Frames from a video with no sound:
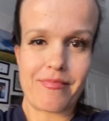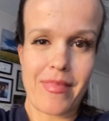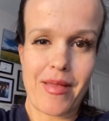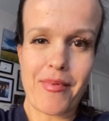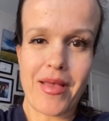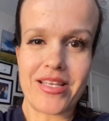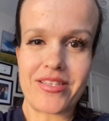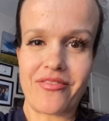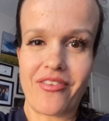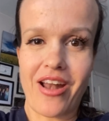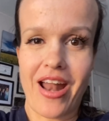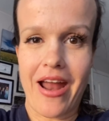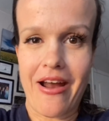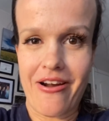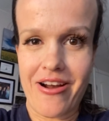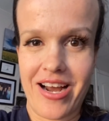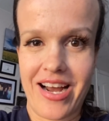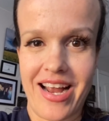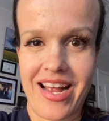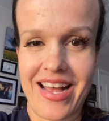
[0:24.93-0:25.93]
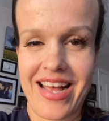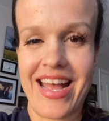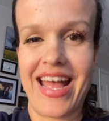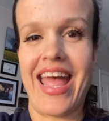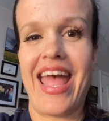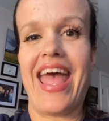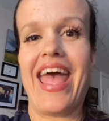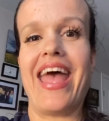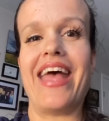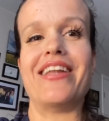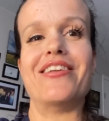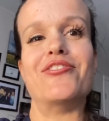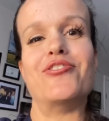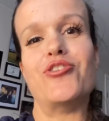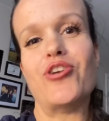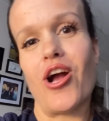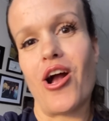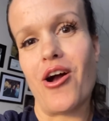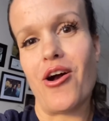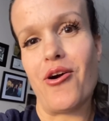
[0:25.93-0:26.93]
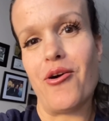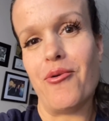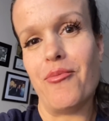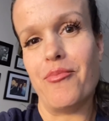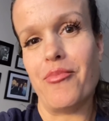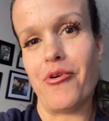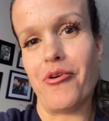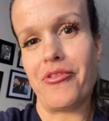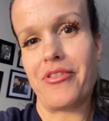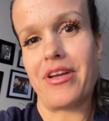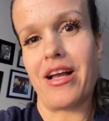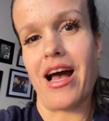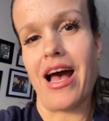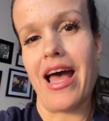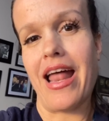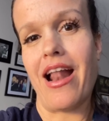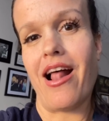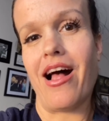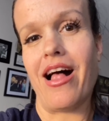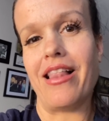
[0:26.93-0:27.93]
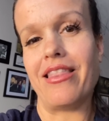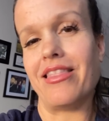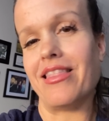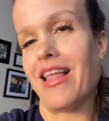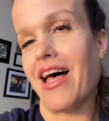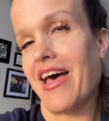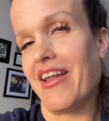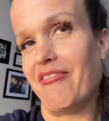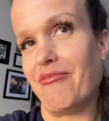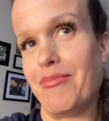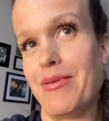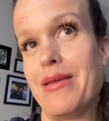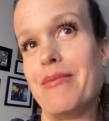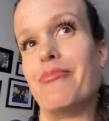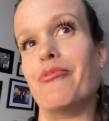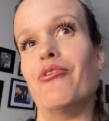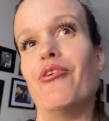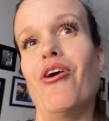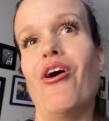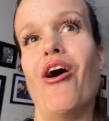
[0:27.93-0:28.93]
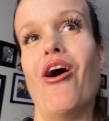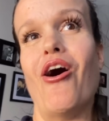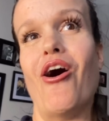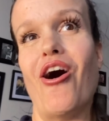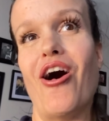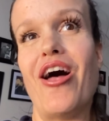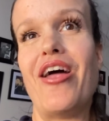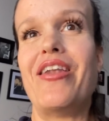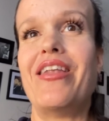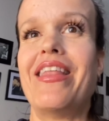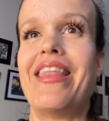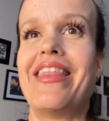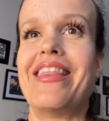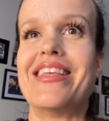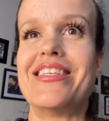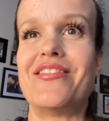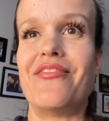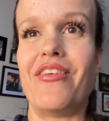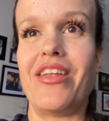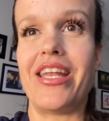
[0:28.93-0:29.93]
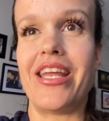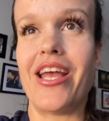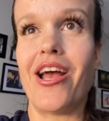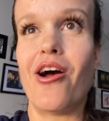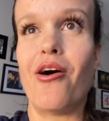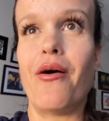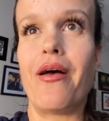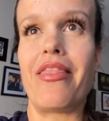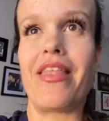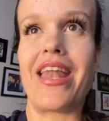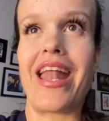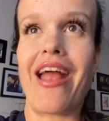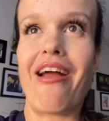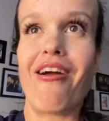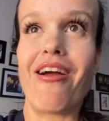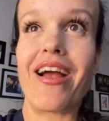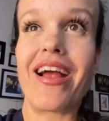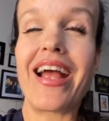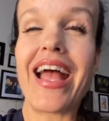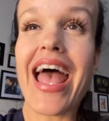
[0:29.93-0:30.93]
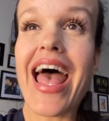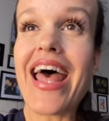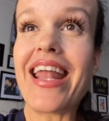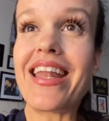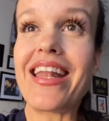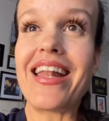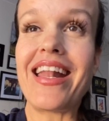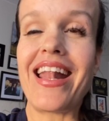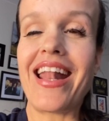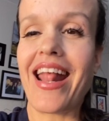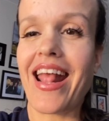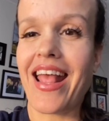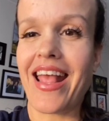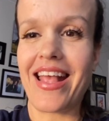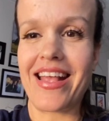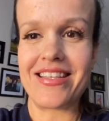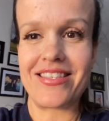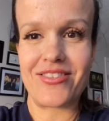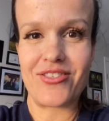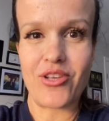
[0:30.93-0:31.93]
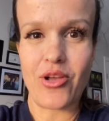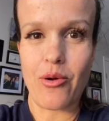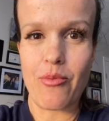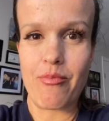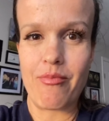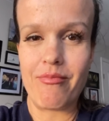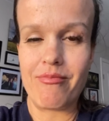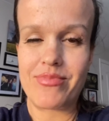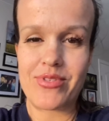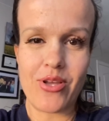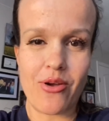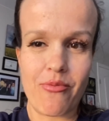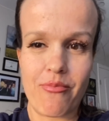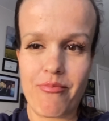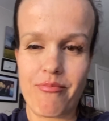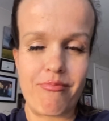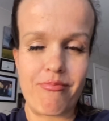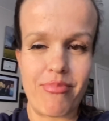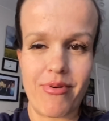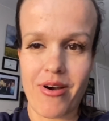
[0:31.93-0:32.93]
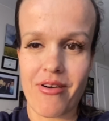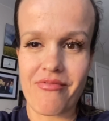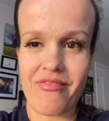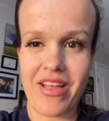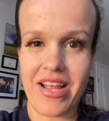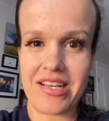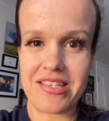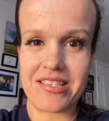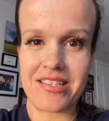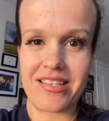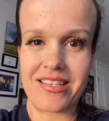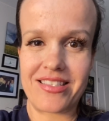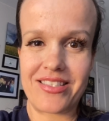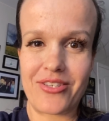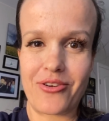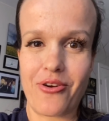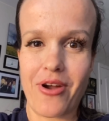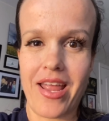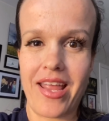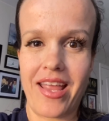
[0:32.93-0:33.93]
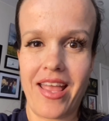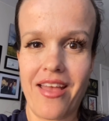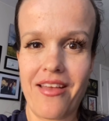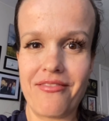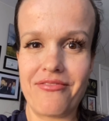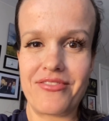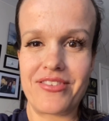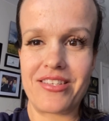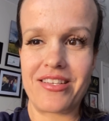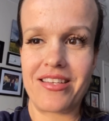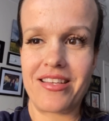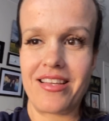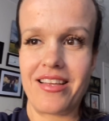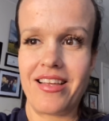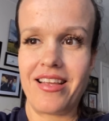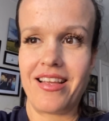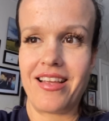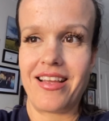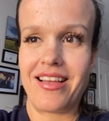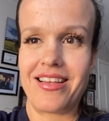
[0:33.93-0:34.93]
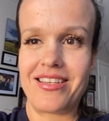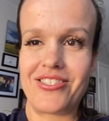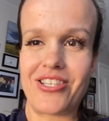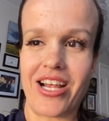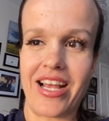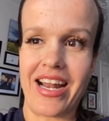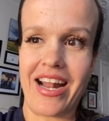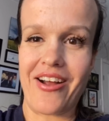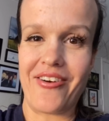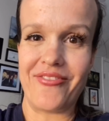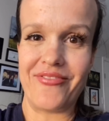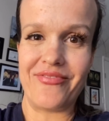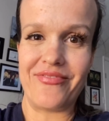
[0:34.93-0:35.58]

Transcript: My best friend Erica and Joe both got a lot of people on this video and then Erica edited it. It's so, so perfect. It's a great gift. Check it out.